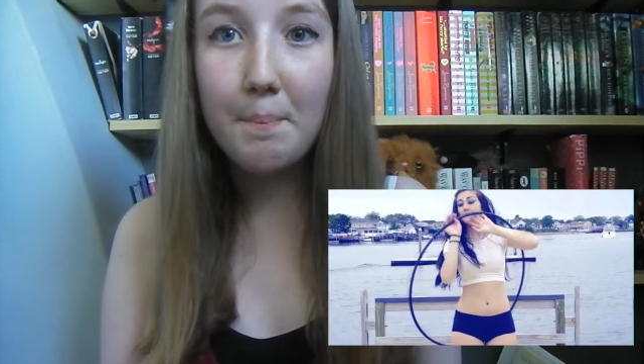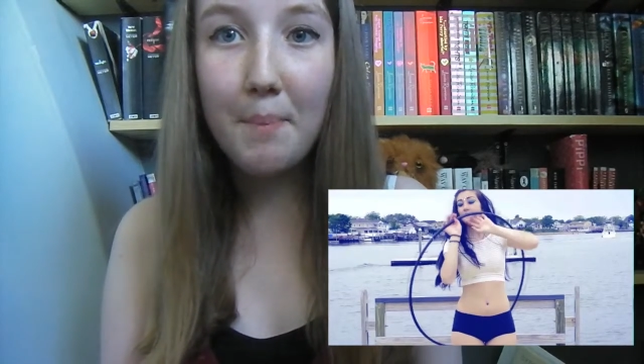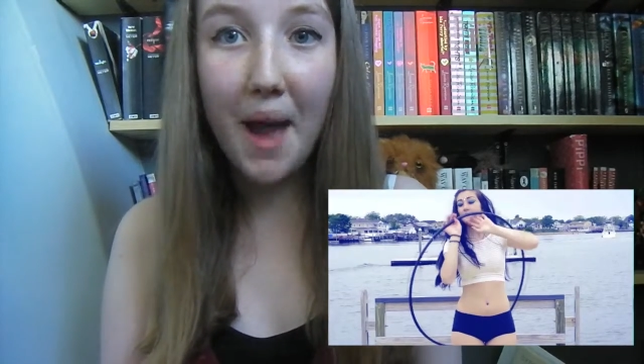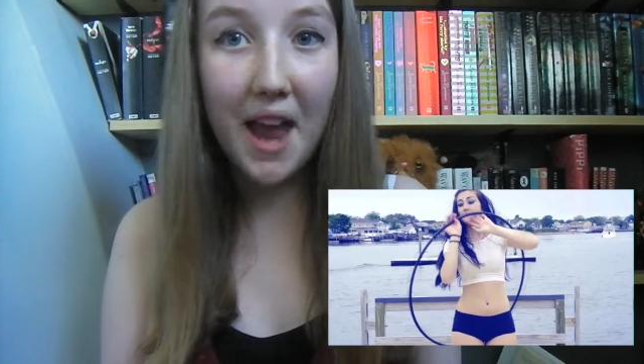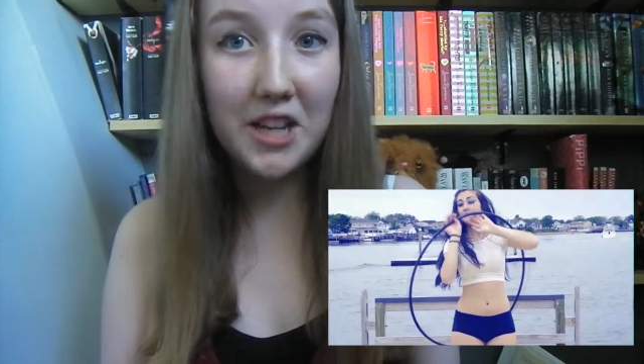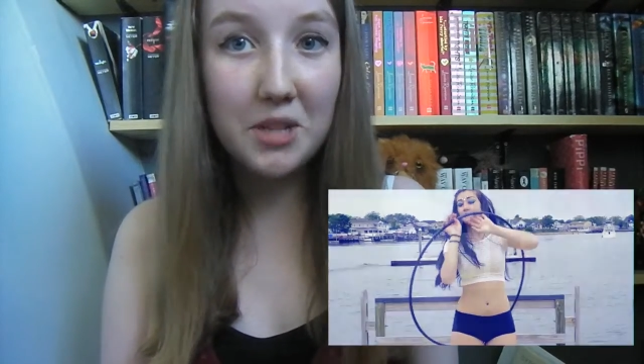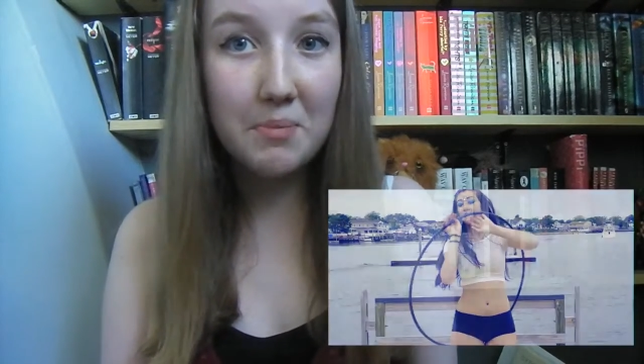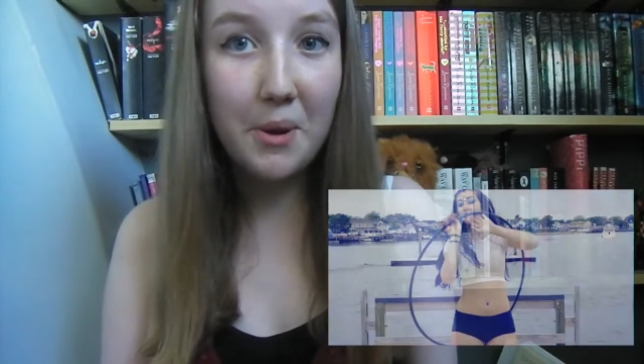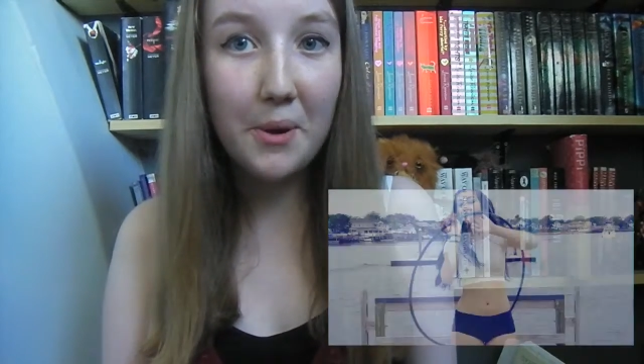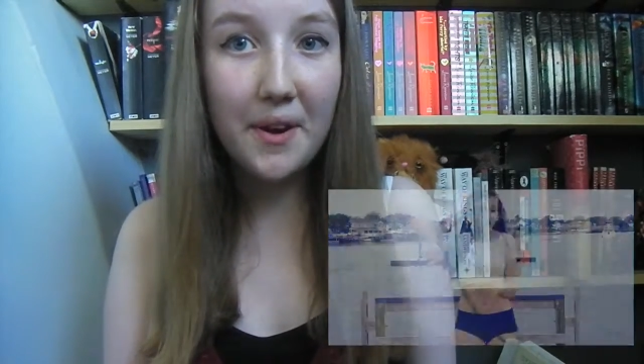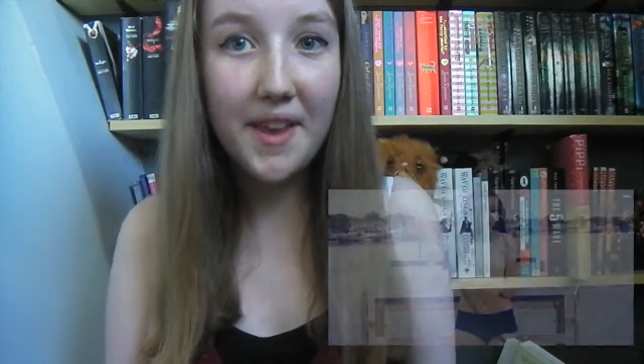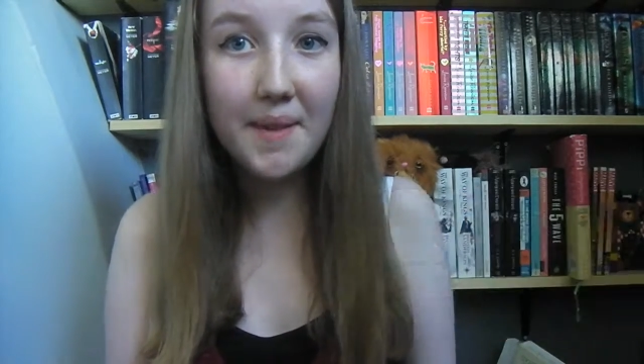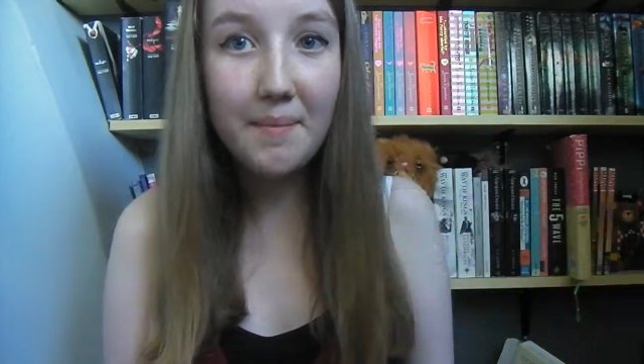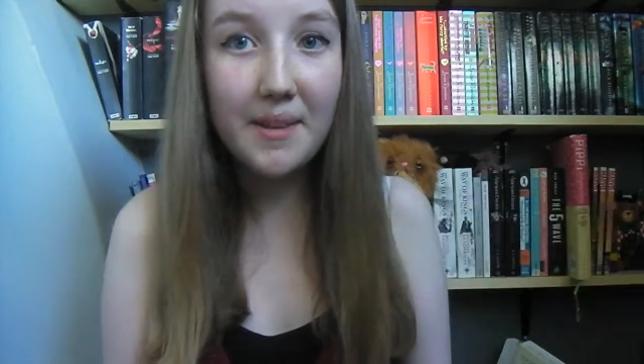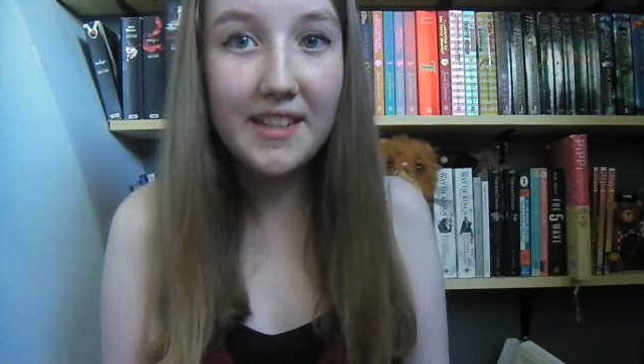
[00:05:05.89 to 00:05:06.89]

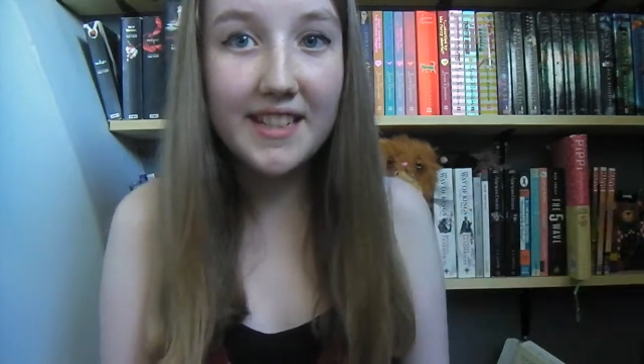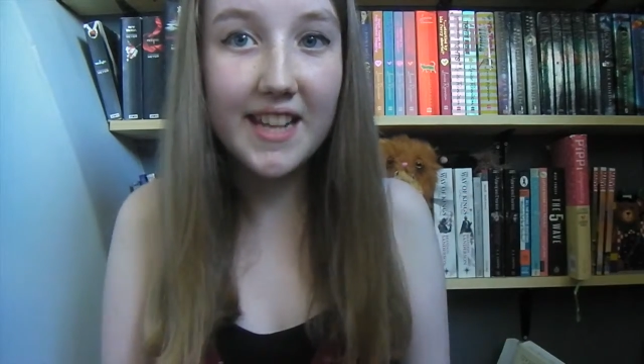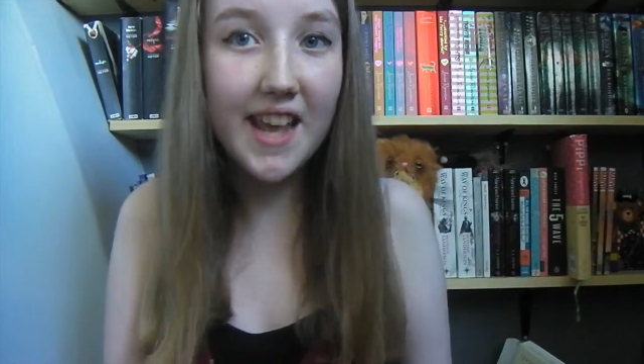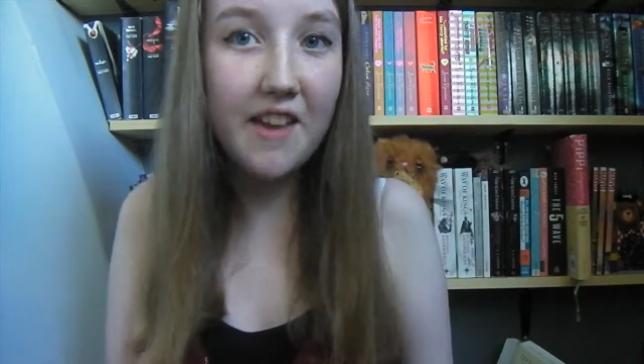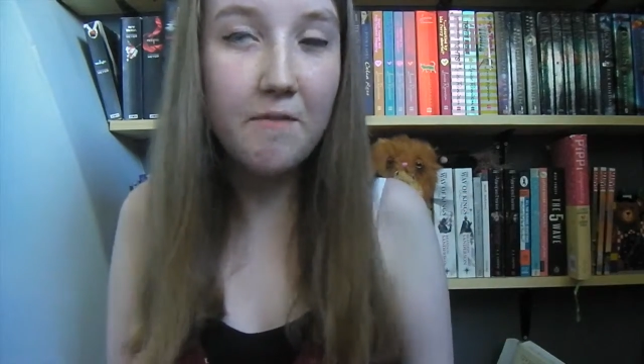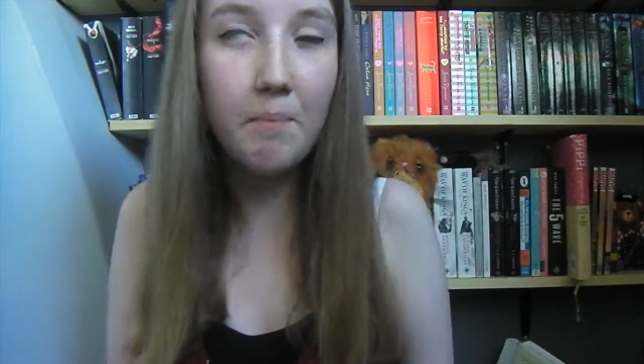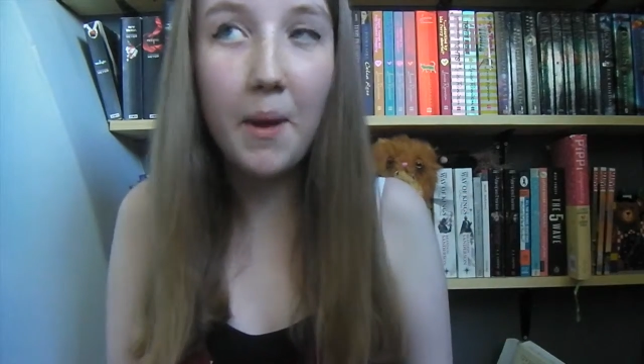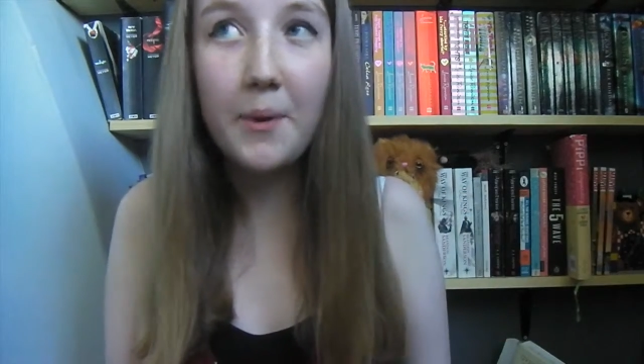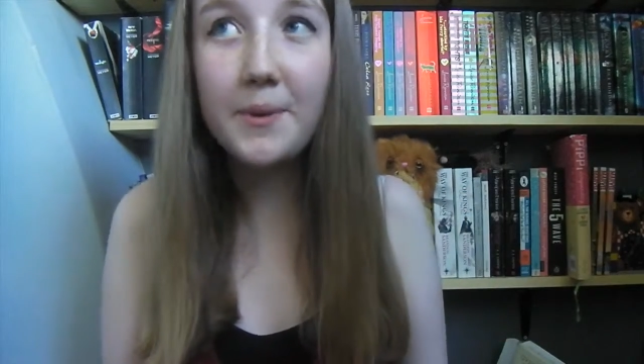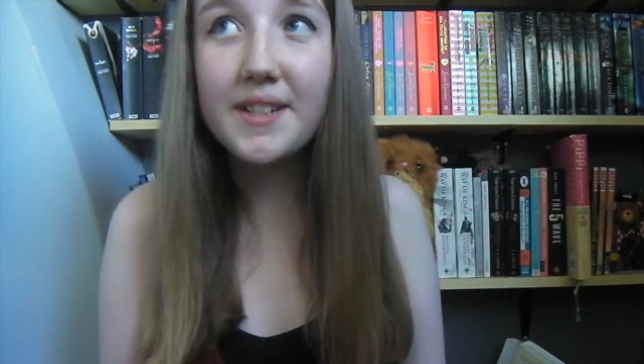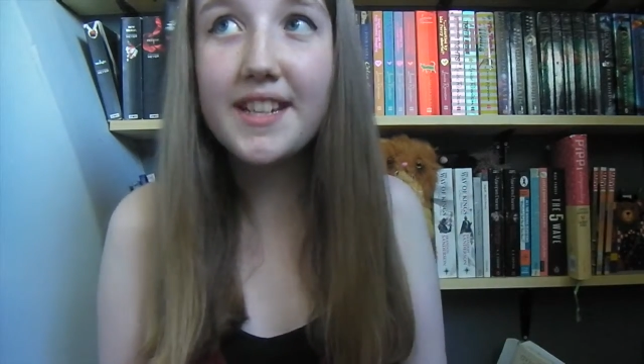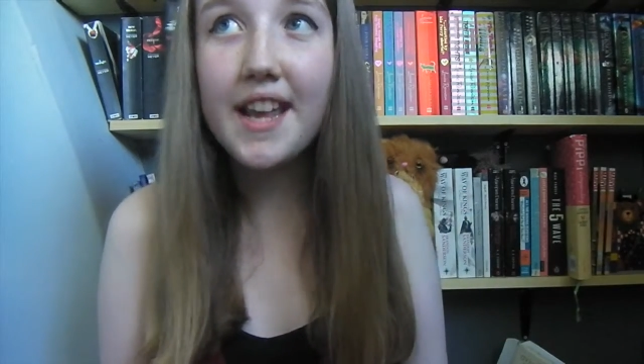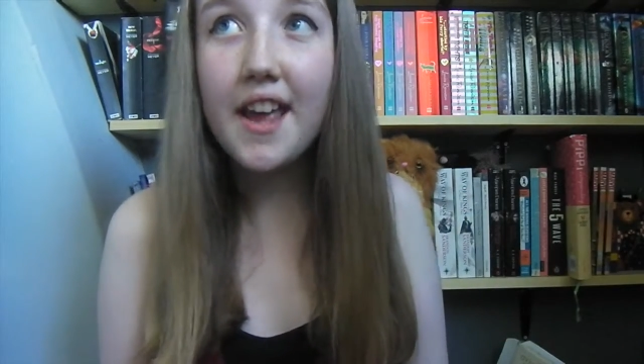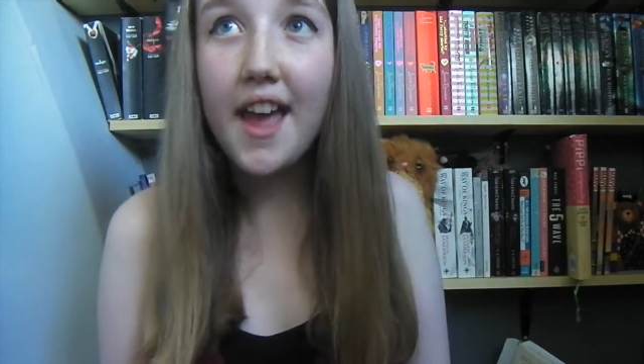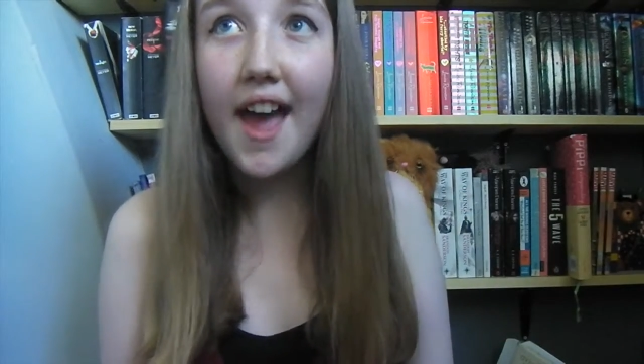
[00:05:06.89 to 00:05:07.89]
Pandemonium in City of Bones,